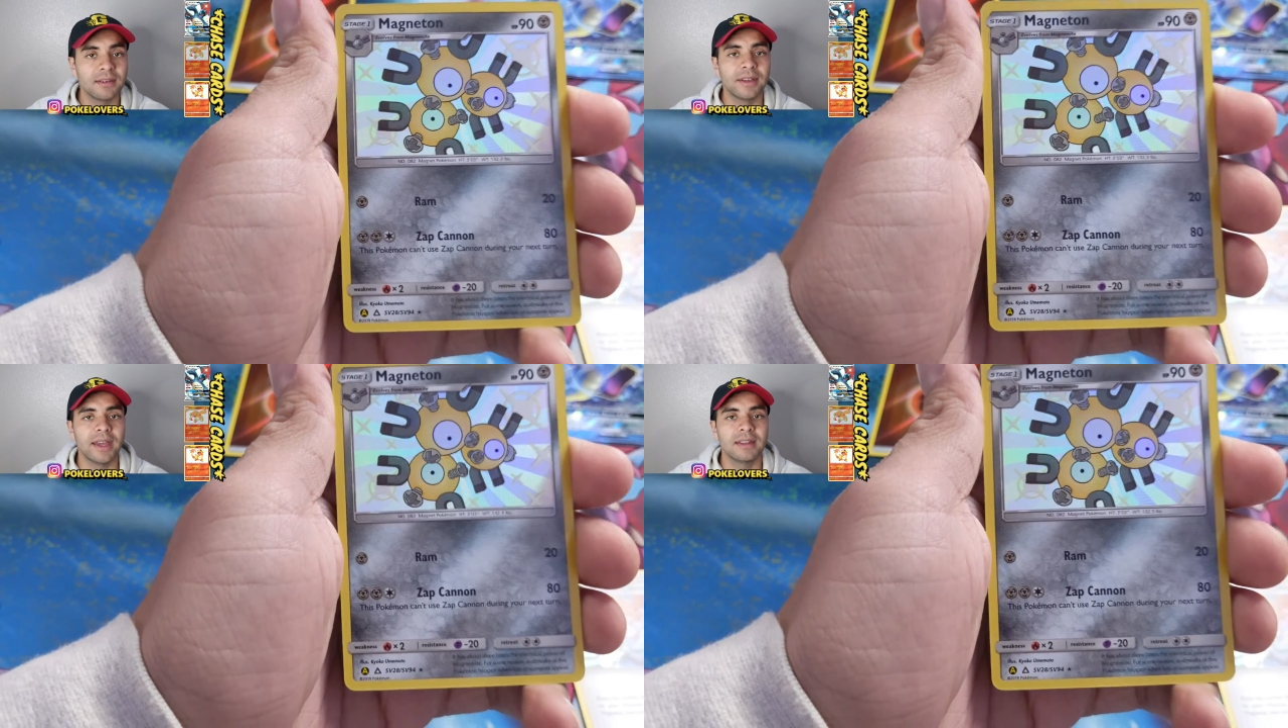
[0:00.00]
I
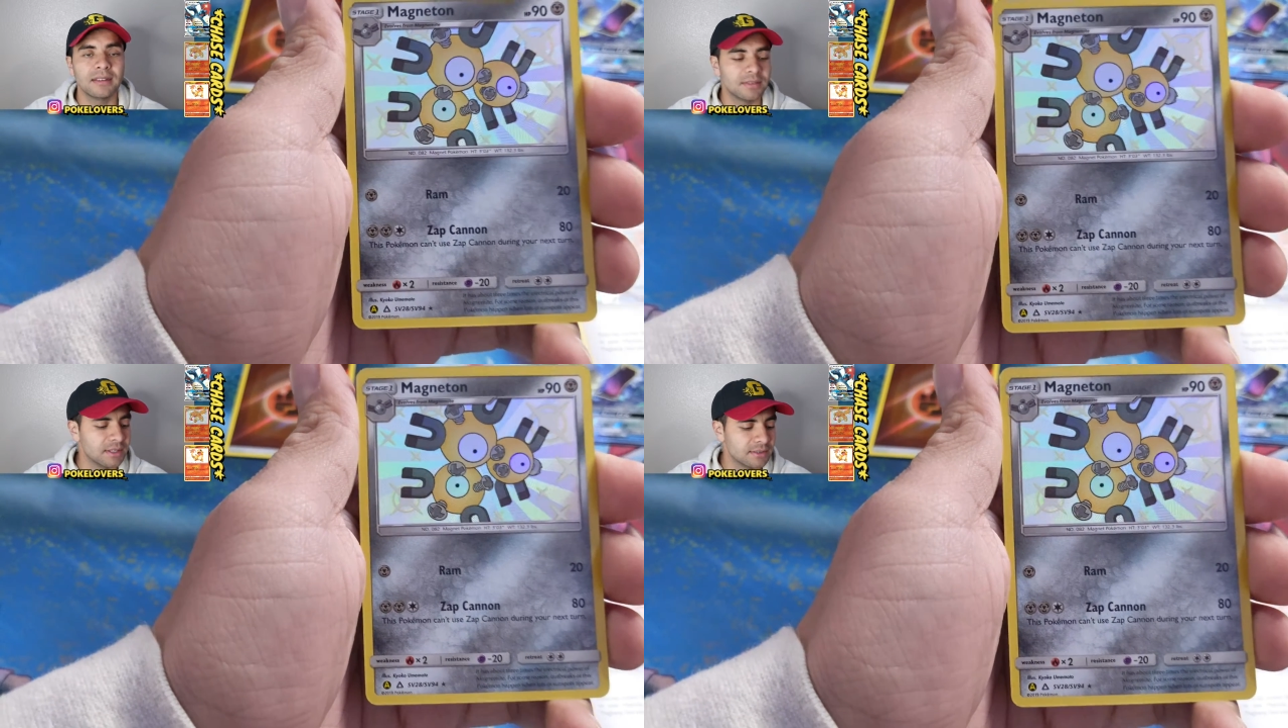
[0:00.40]
have any
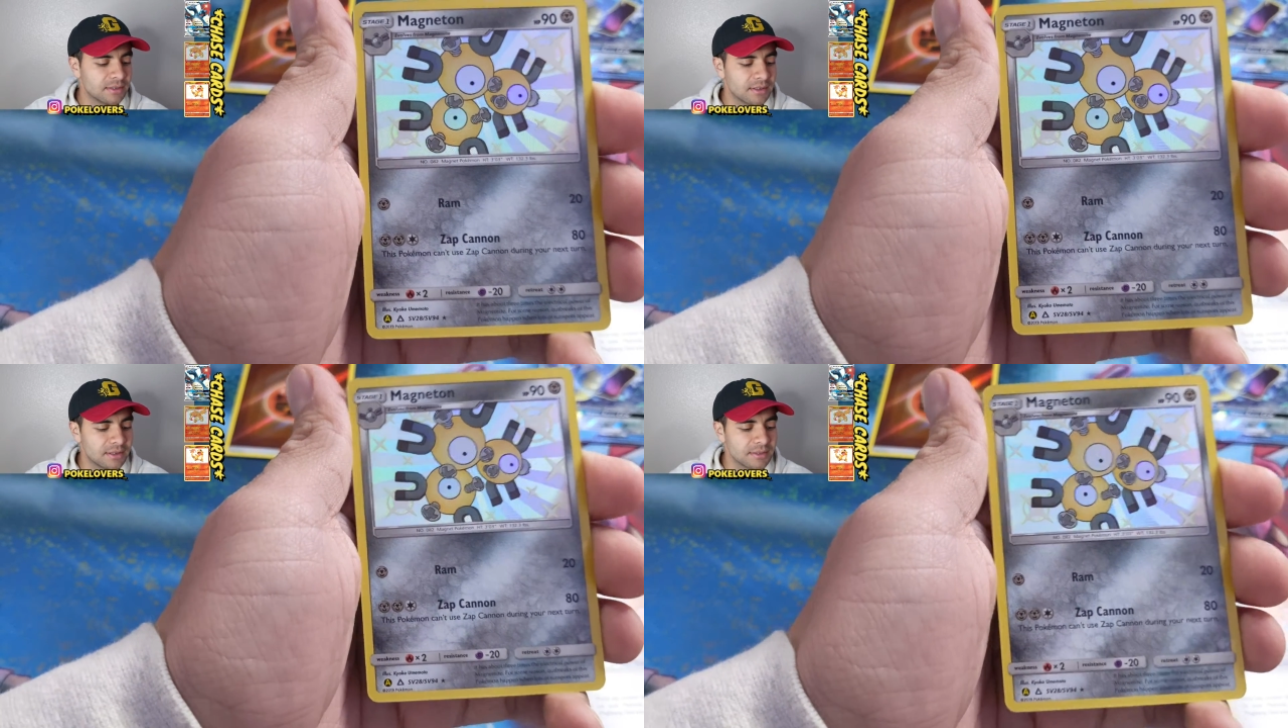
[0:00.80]
of
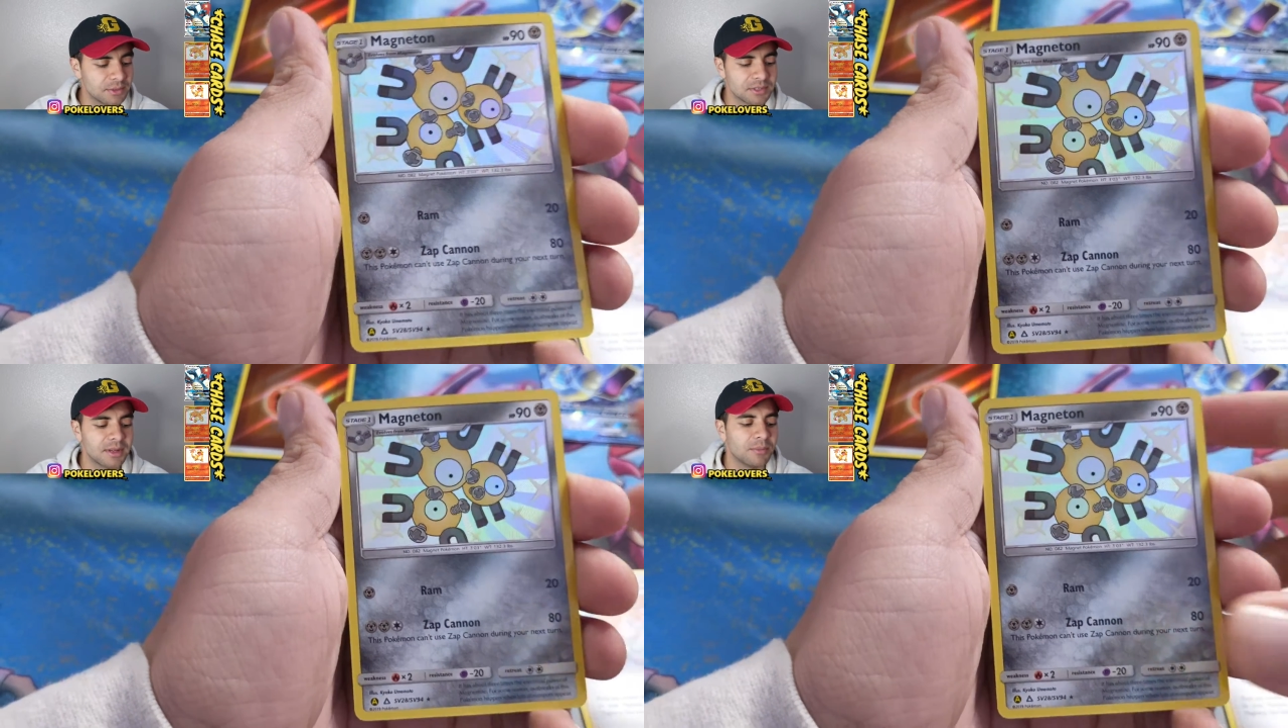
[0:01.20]
these, as
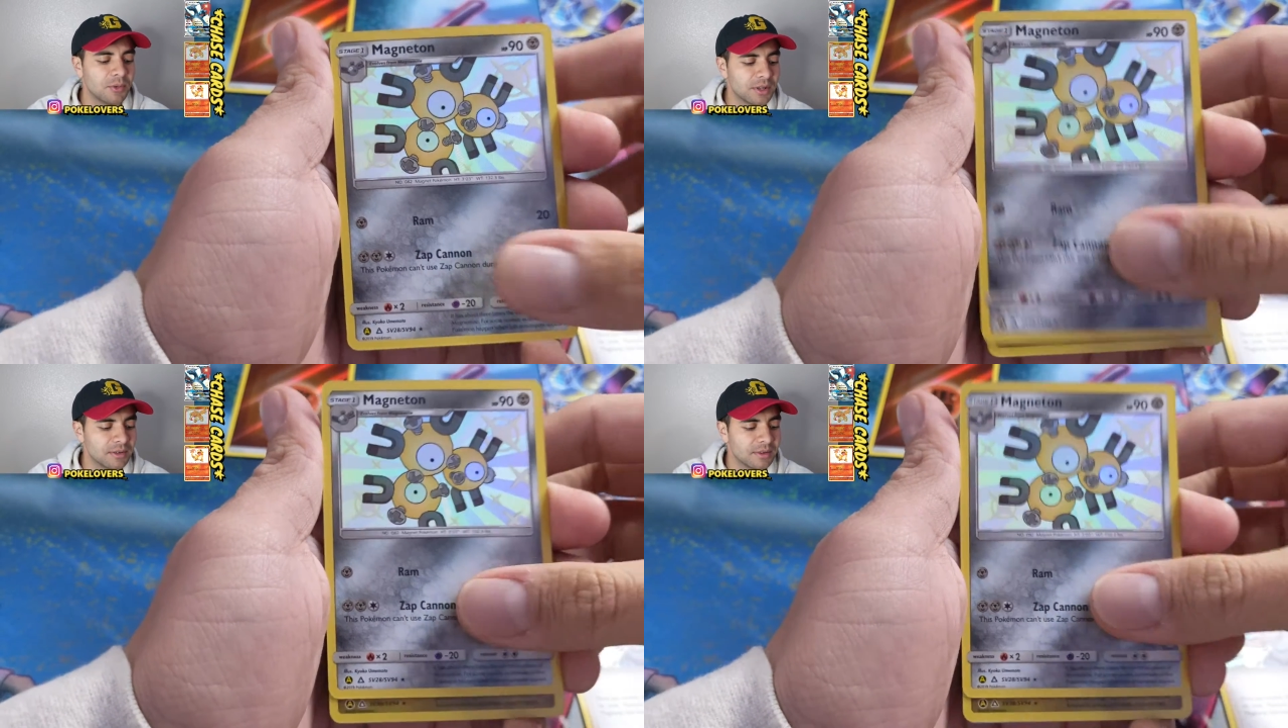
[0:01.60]
well except
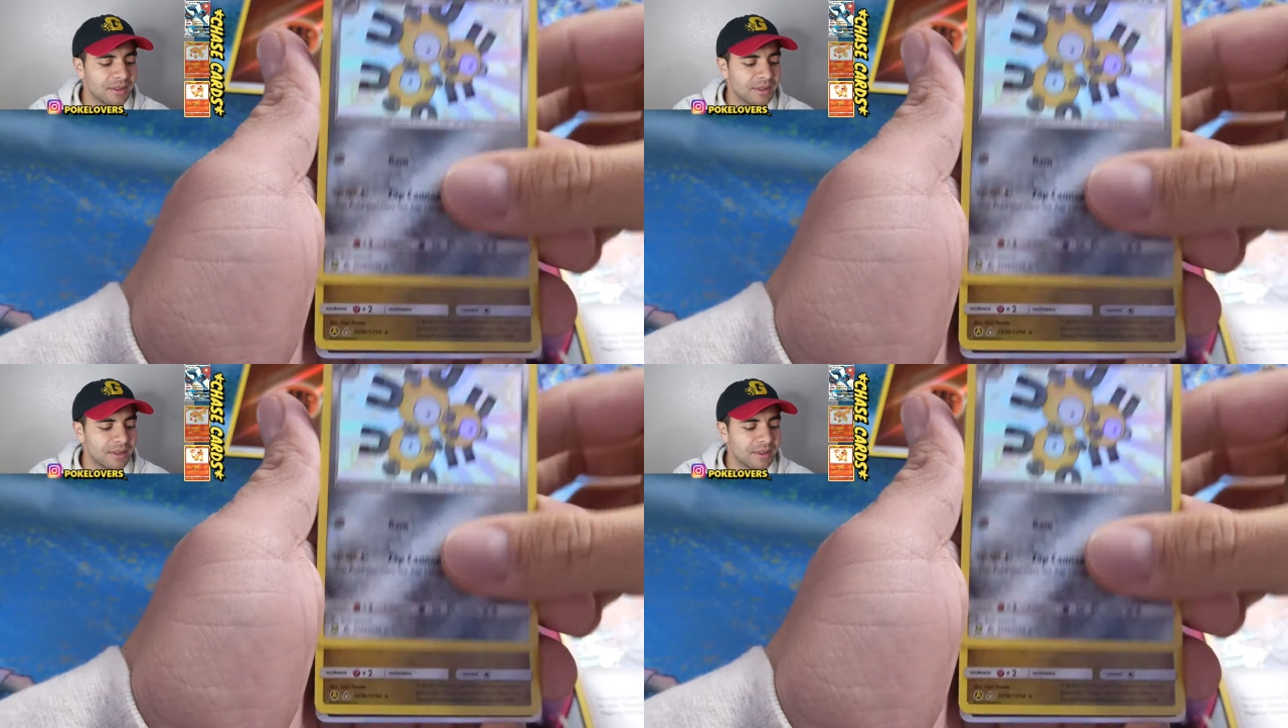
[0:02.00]
one.